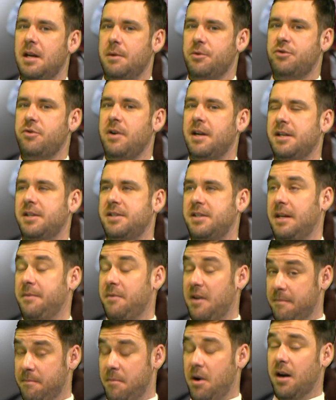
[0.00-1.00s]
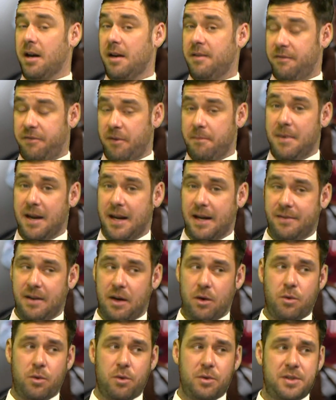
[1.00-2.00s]
it was great to see. But for me,
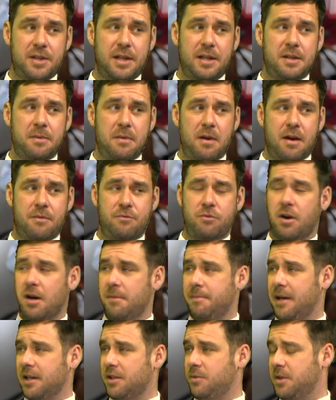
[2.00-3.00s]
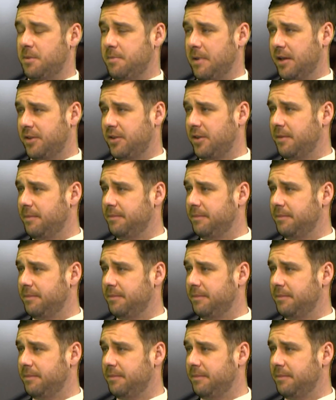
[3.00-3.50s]
that horse is right back to its best.